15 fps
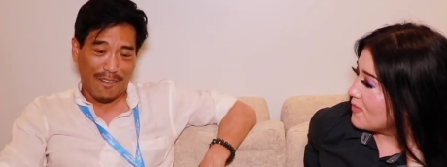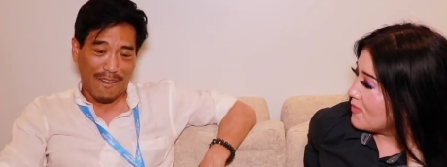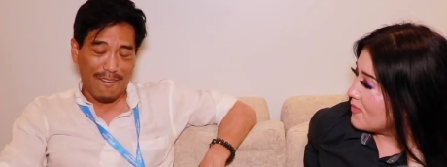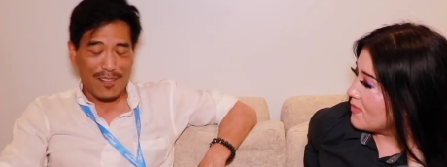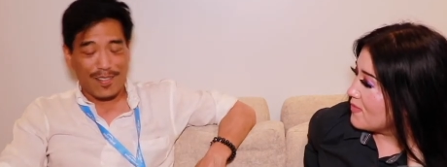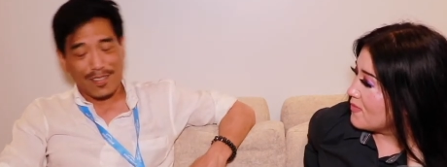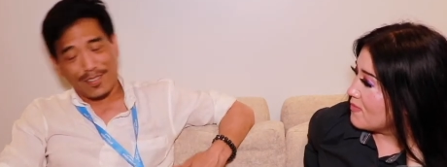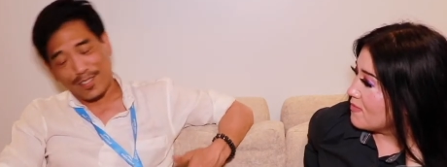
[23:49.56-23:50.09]

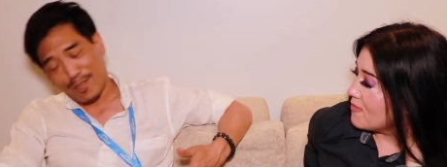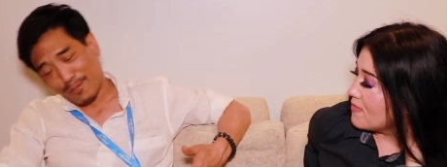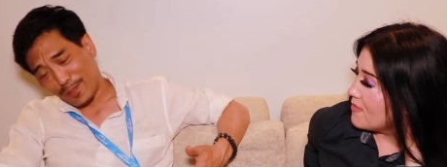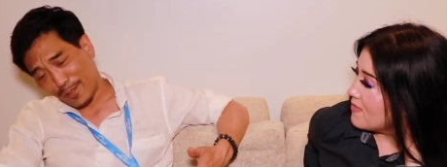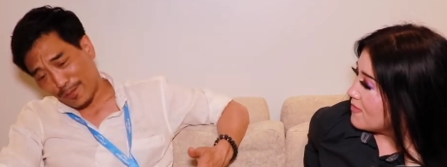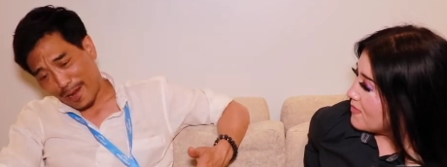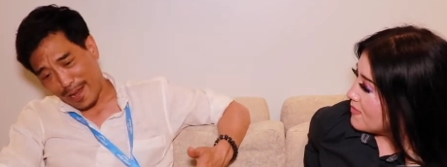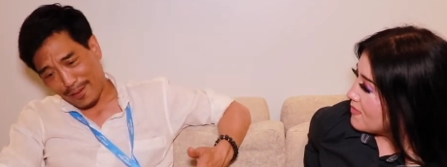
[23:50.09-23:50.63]
Speaker 1: it's
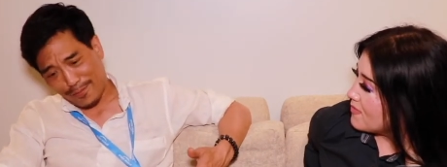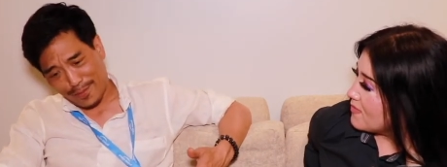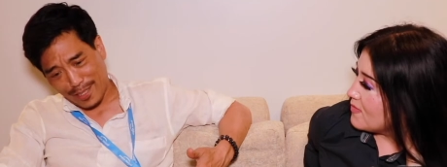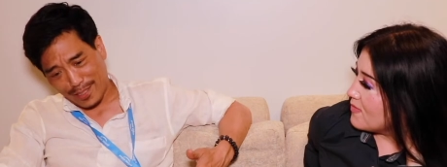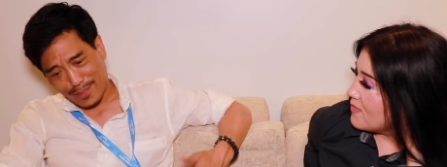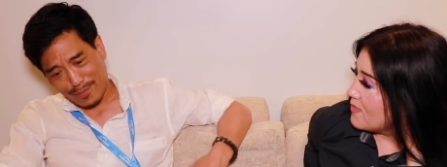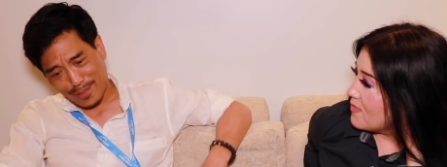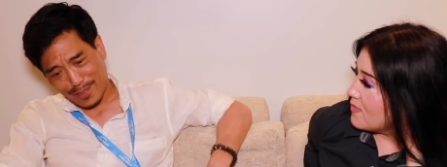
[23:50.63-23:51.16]
somewhat
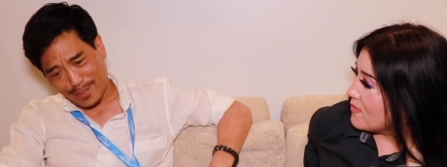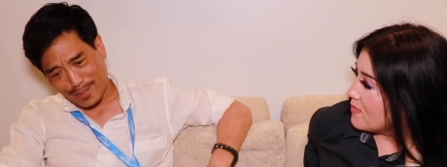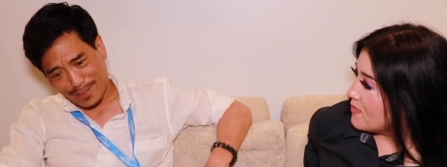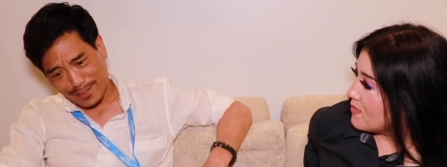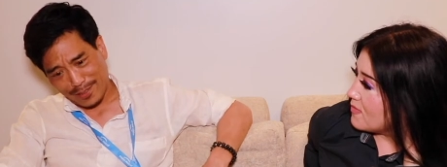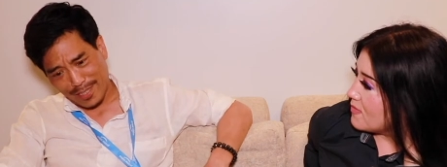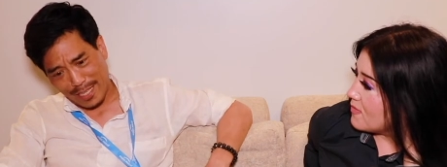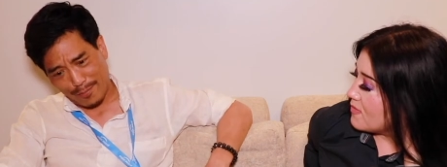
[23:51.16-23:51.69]
gratifying to me. It's like
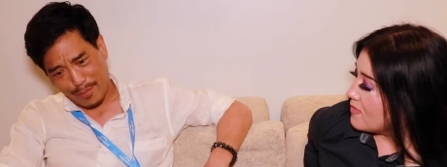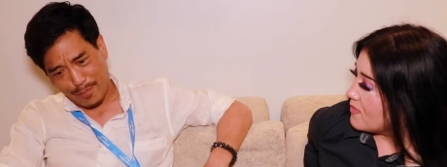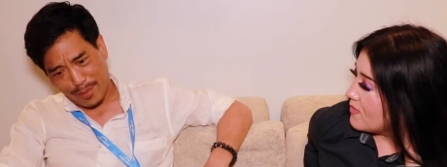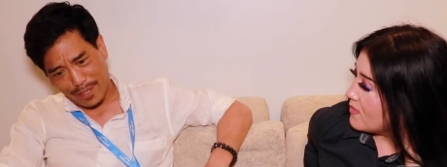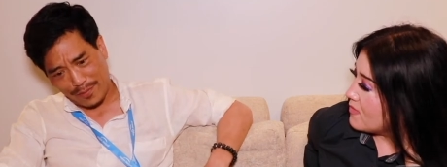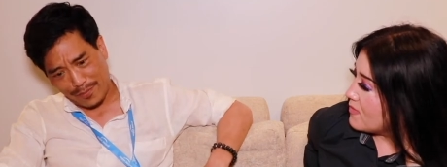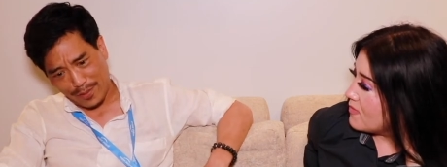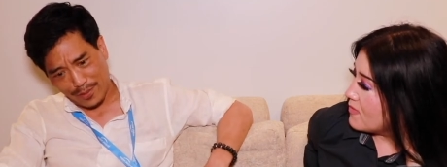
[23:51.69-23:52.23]

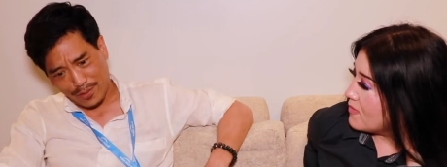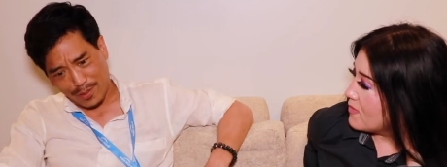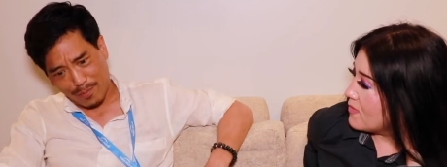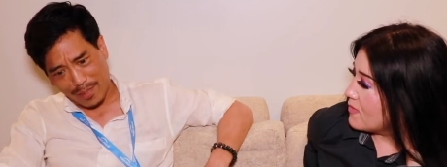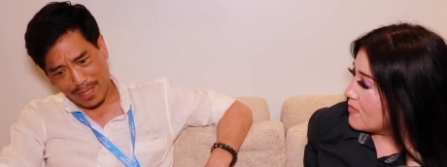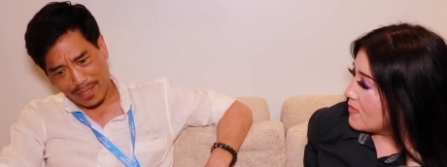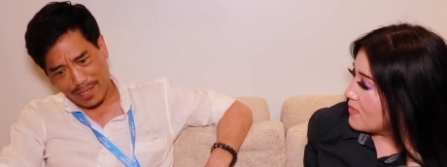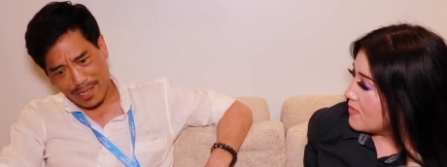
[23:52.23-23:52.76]
everybody feels that
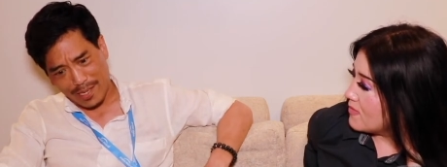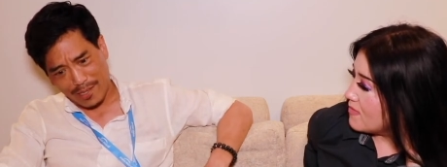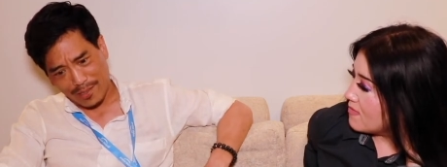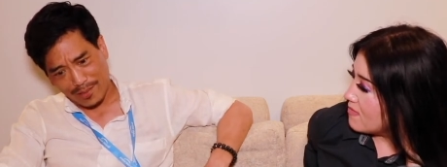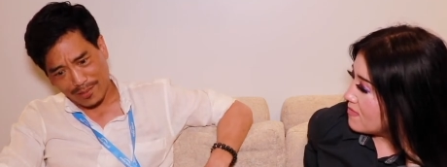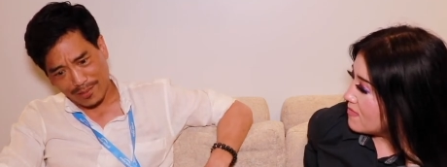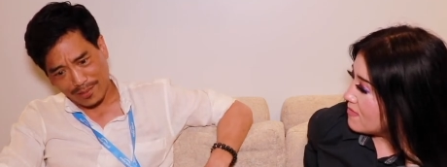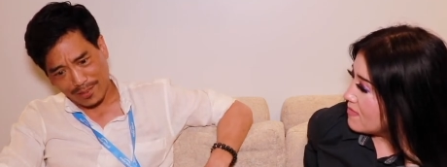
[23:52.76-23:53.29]

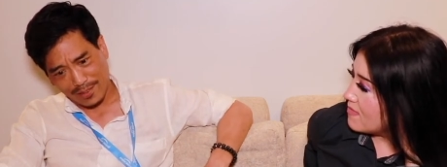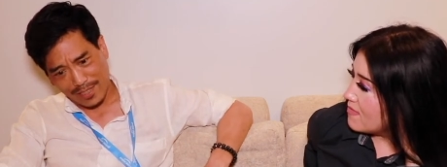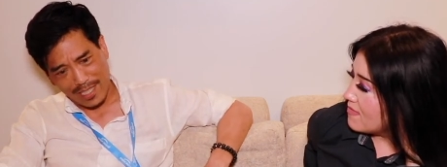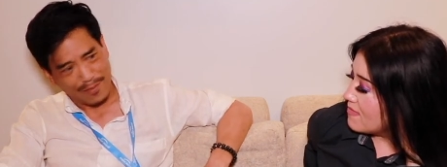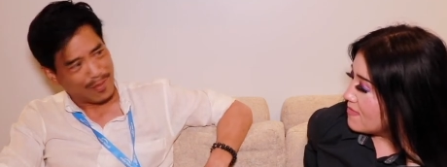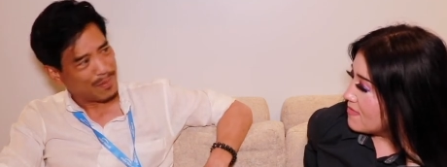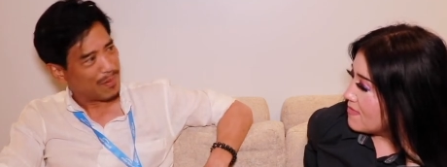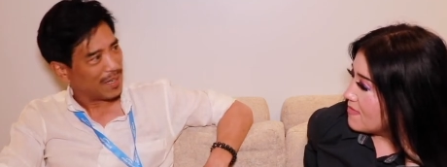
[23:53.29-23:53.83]
now.
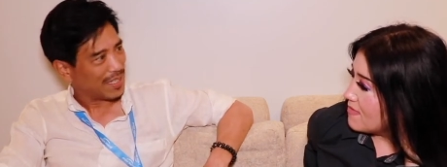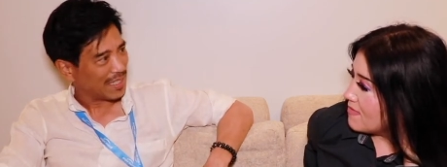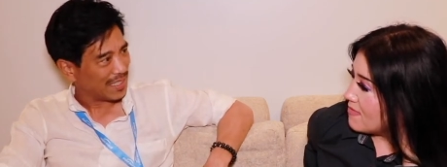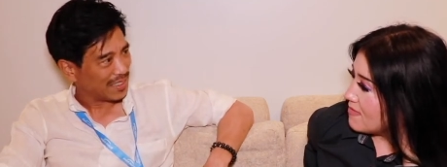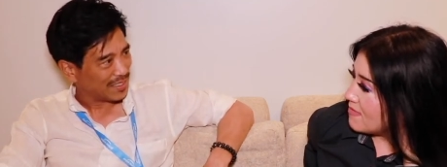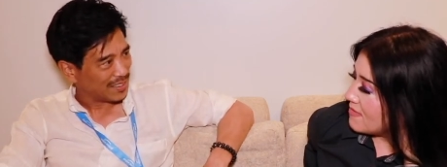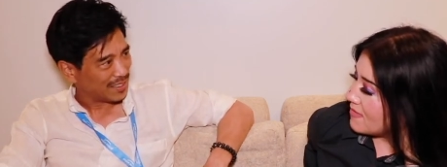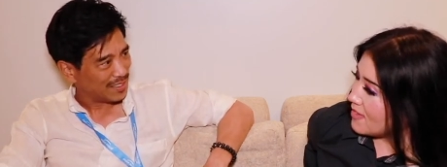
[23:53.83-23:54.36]
Everybody
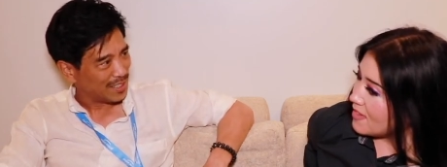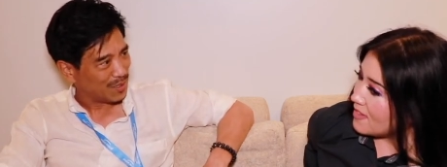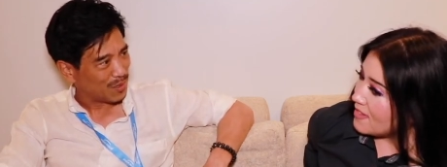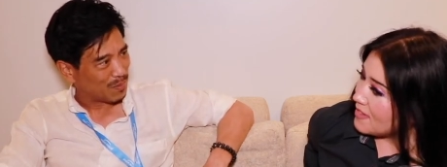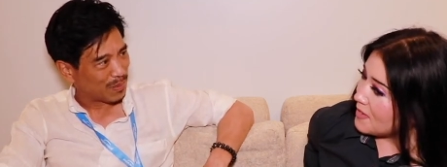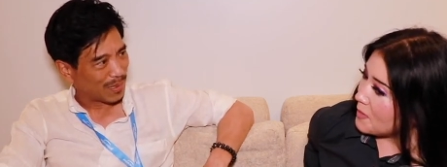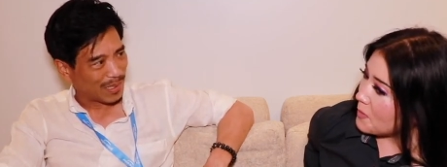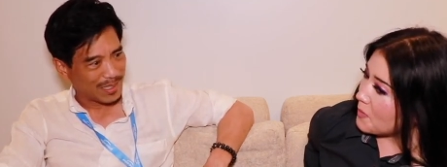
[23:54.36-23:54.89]
in equal
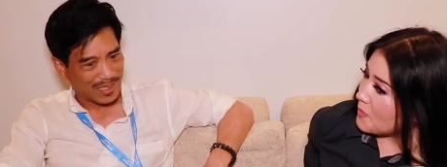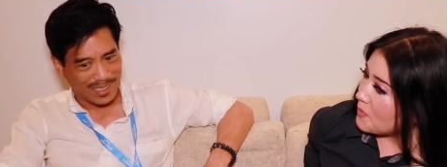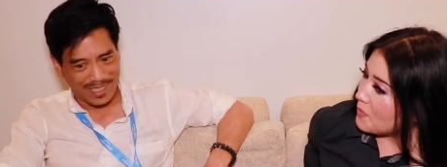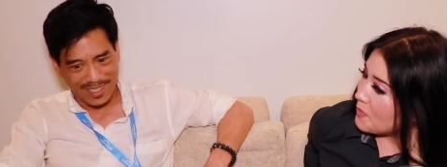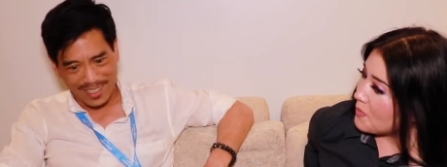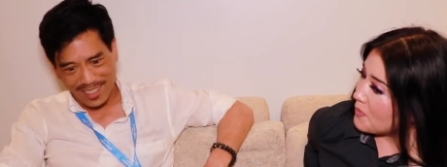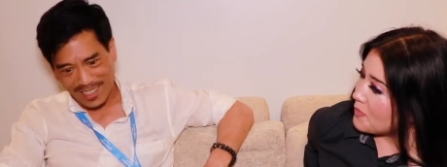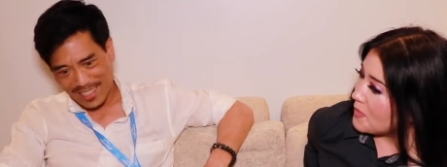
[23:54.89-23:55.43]
parts.
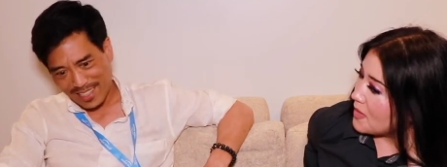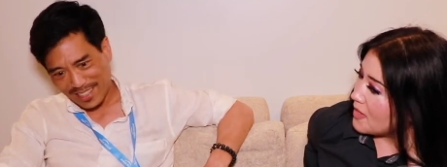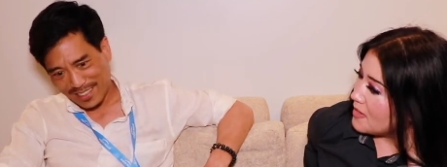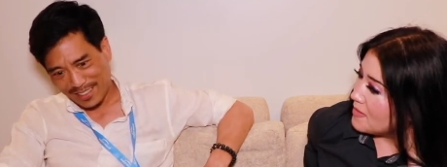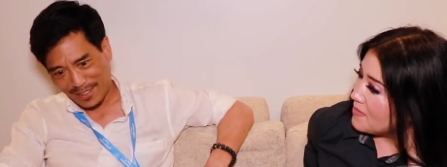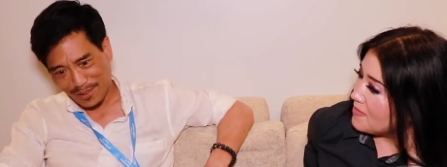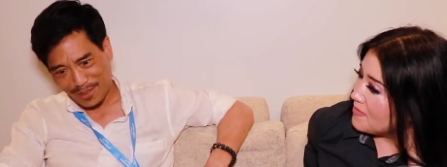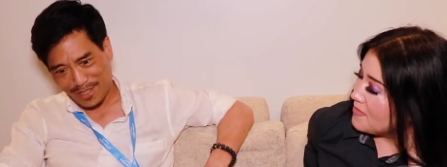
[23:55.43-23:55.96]

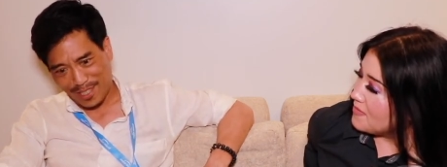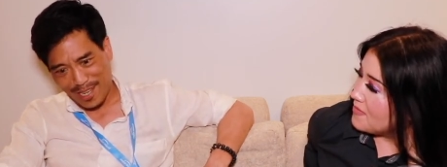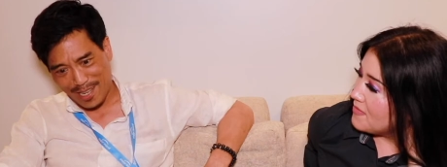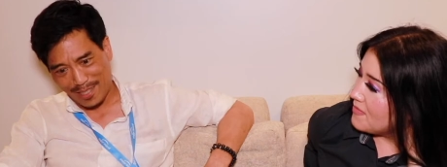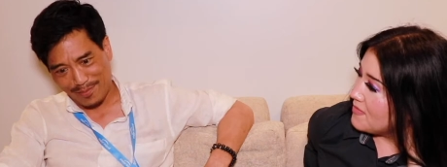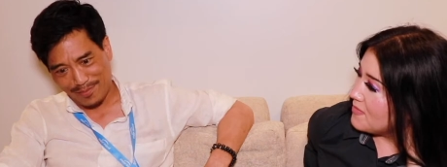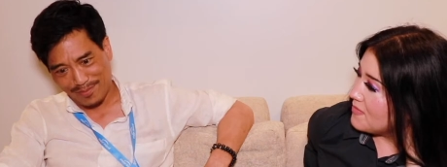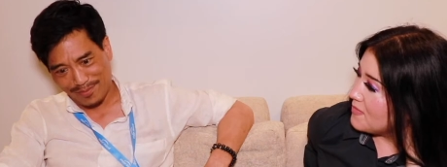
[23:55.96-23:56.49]
So it's kind
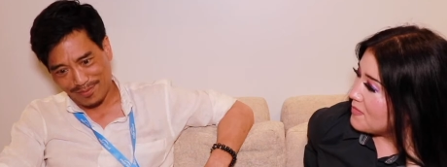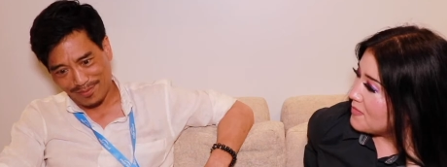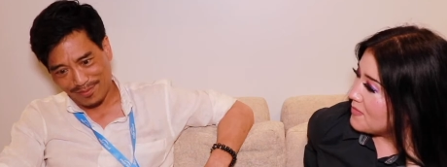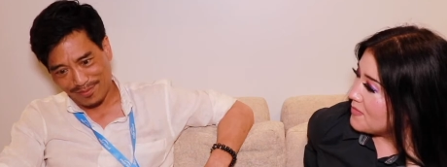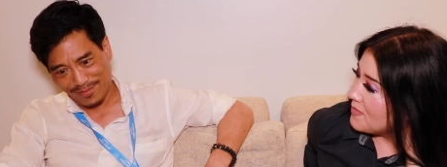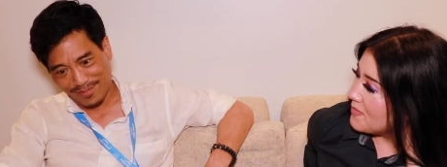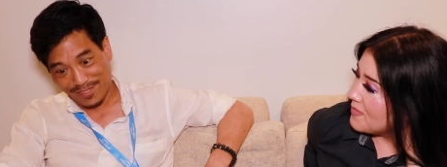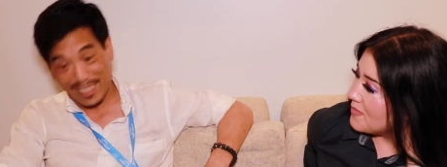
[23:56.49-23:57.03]
of
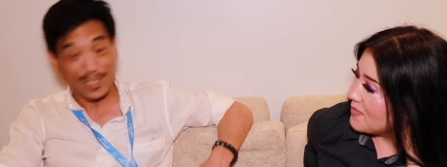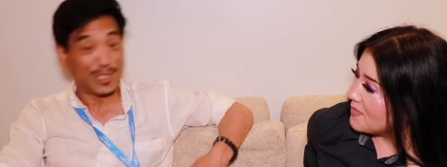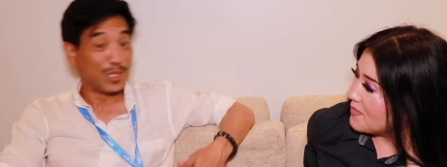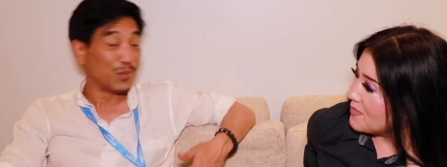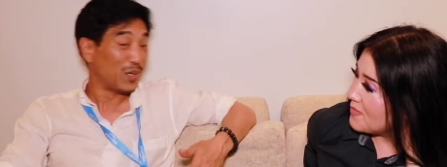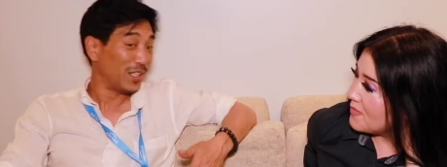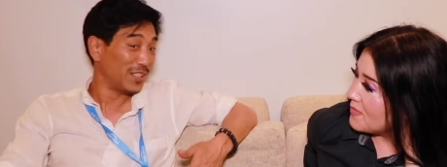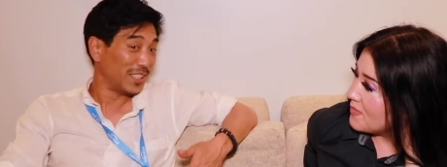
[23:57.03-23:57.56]
that's
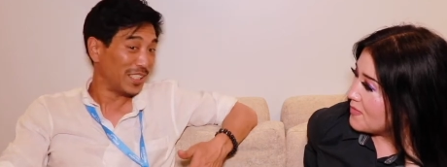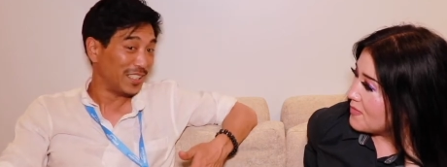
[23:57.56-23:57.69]
equality.